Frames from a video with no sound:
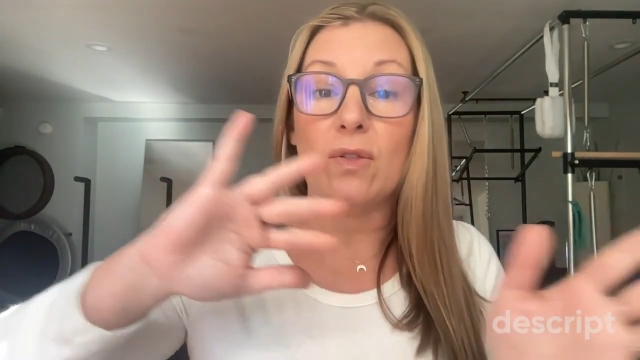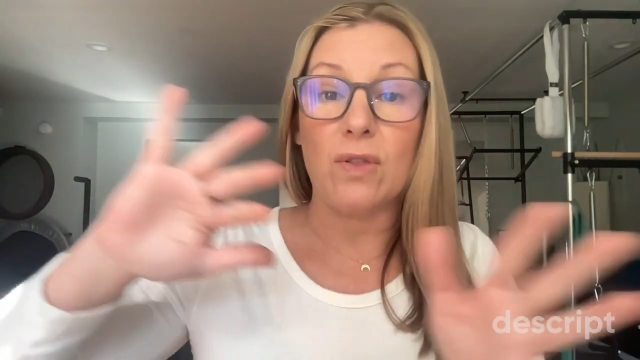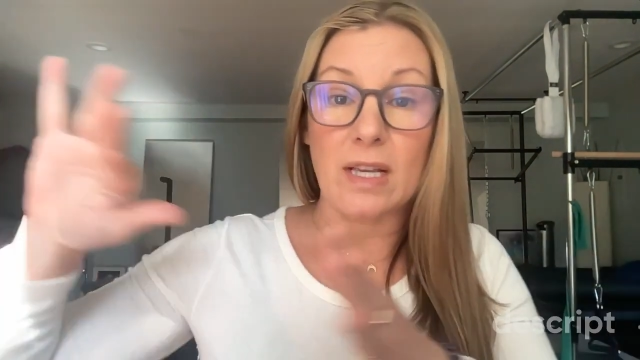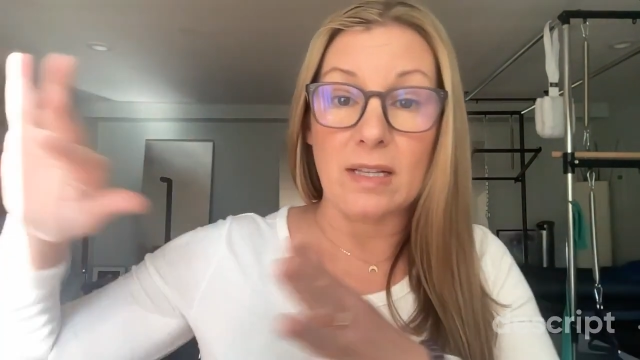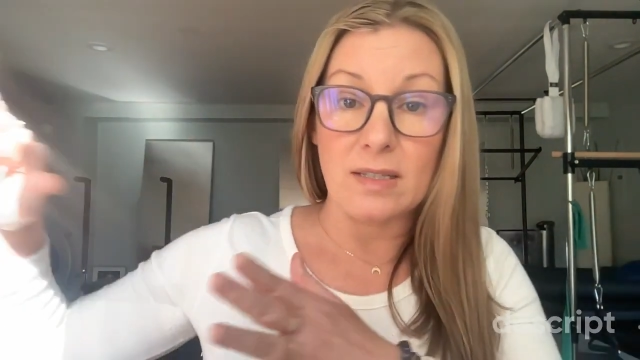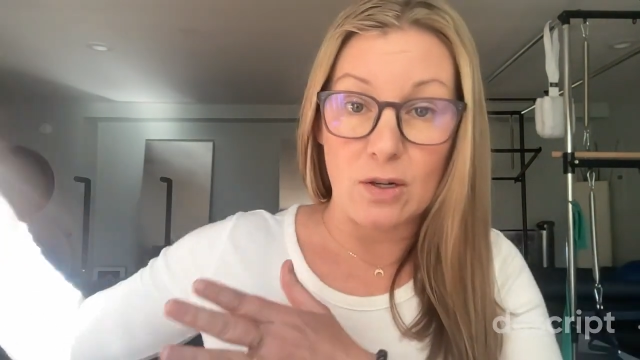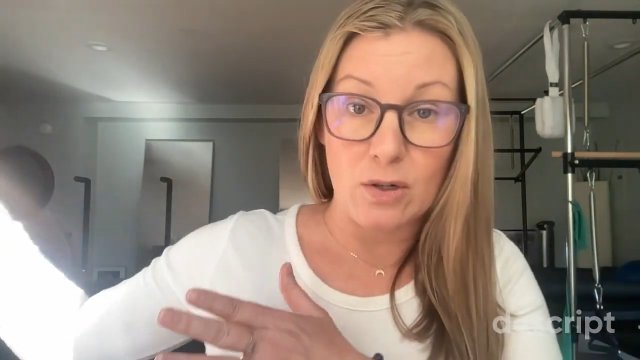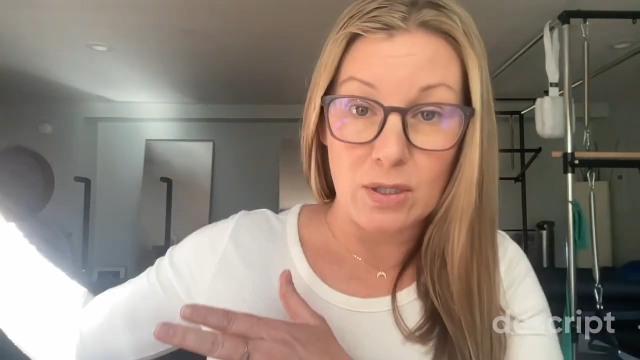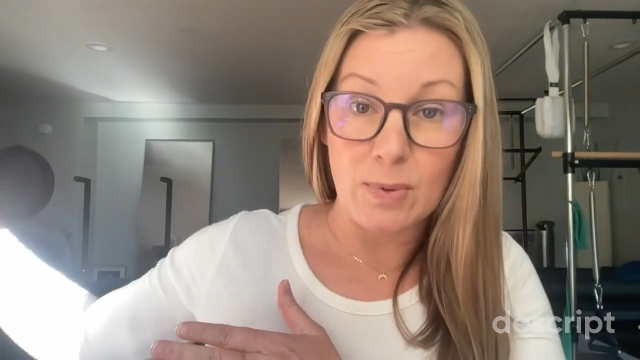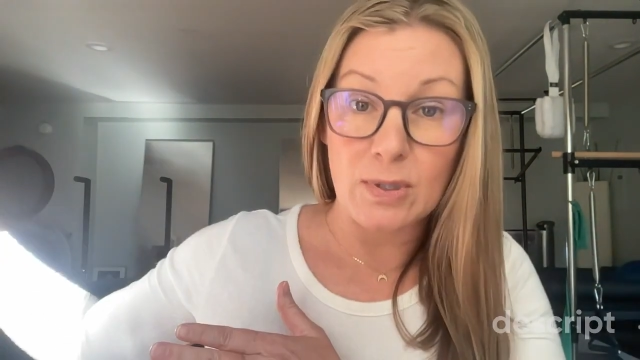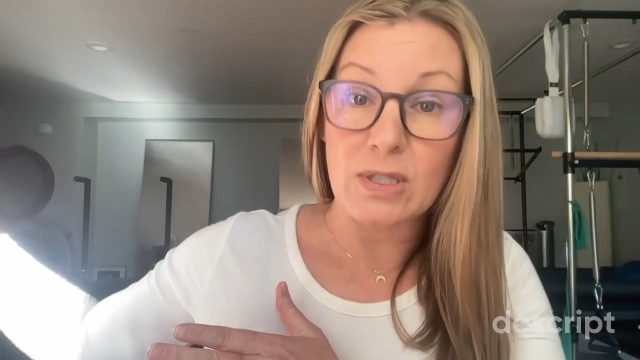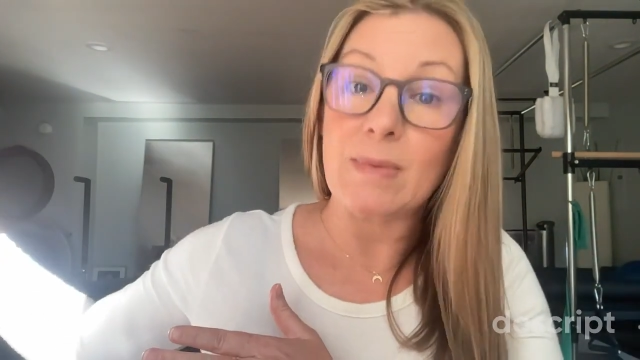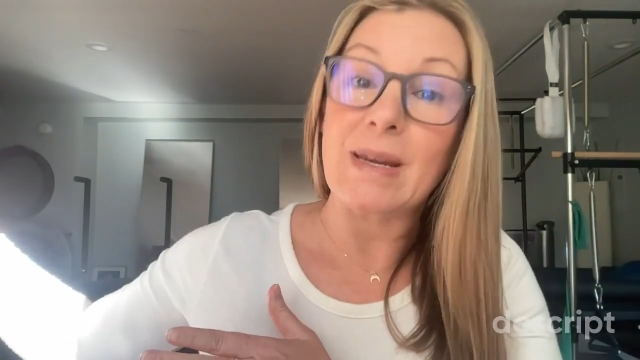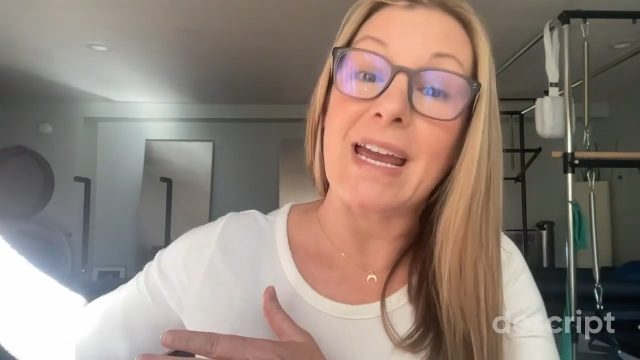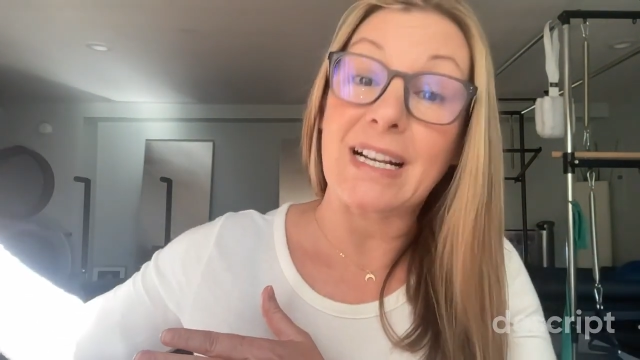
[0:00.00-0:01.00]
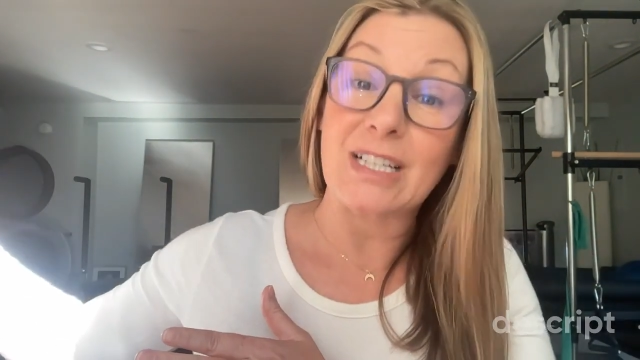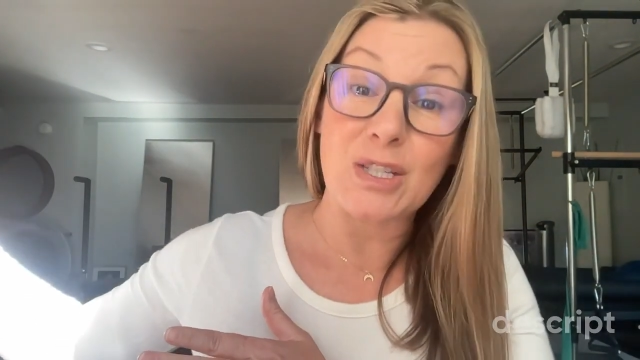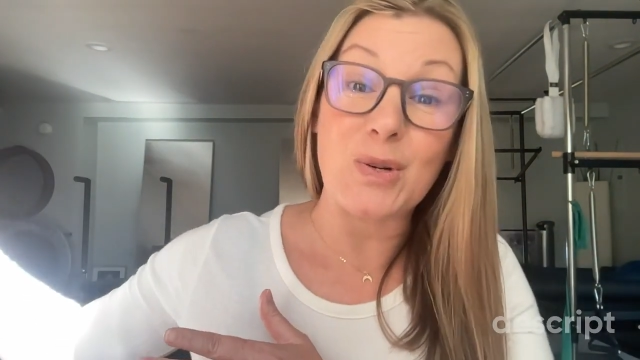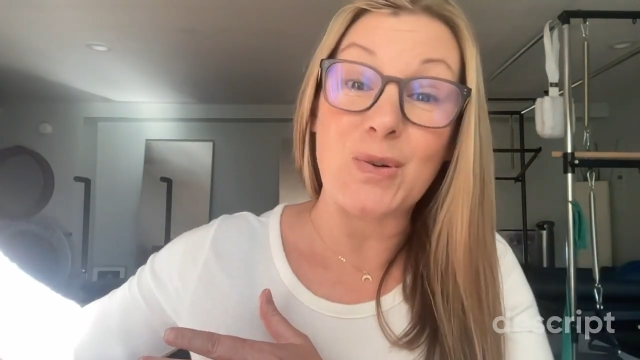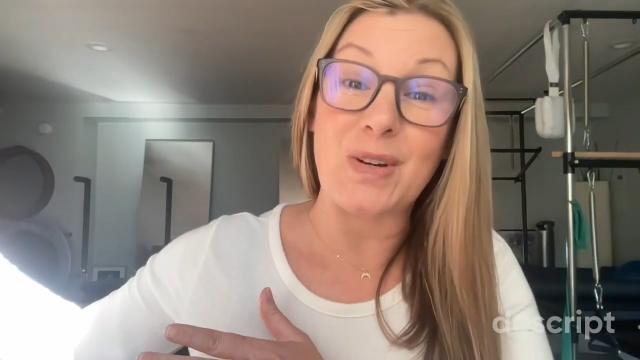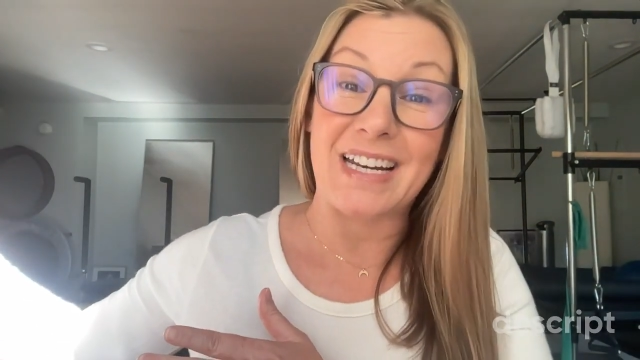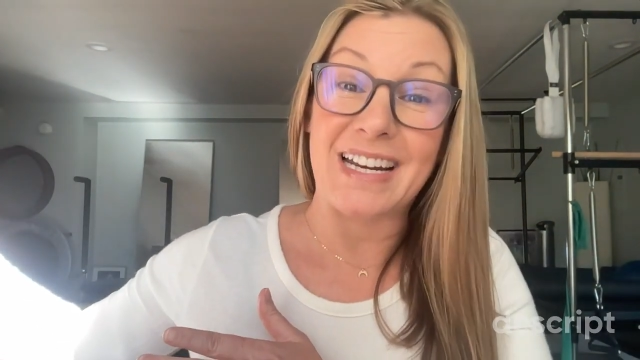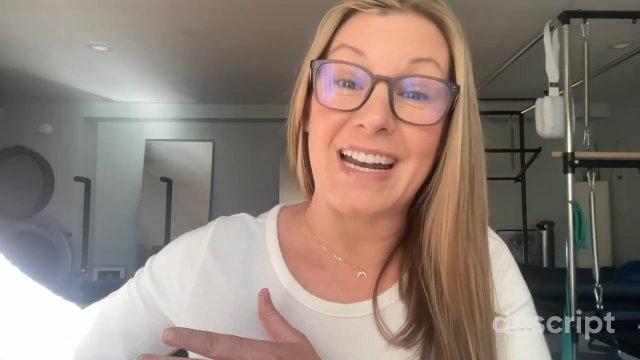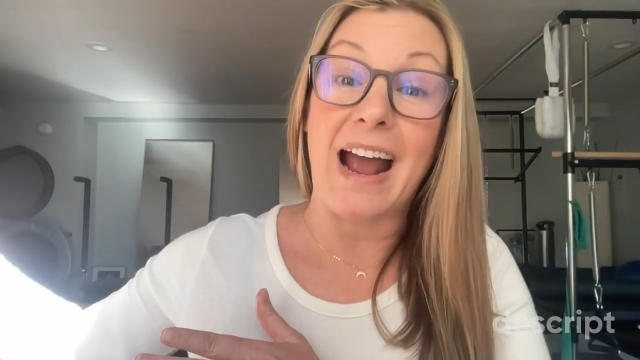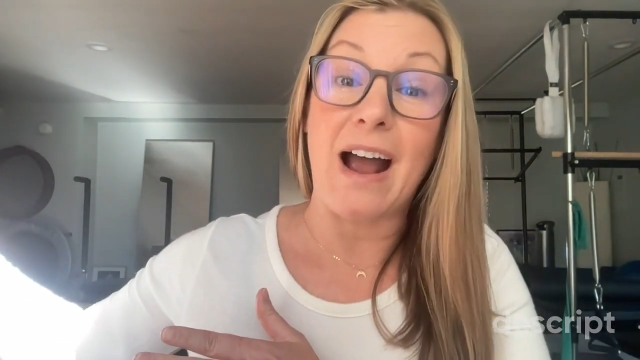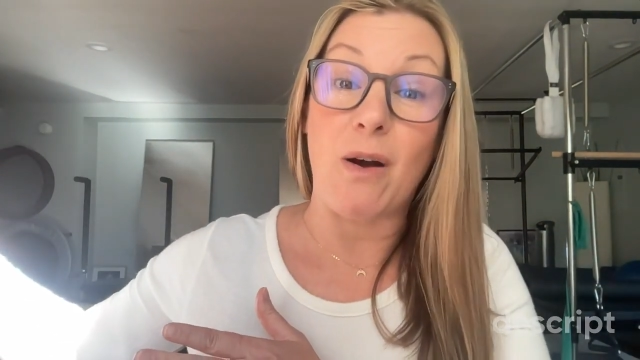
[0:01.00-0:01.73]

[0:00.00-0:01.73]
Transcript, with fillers: Things that are supposed to be excreted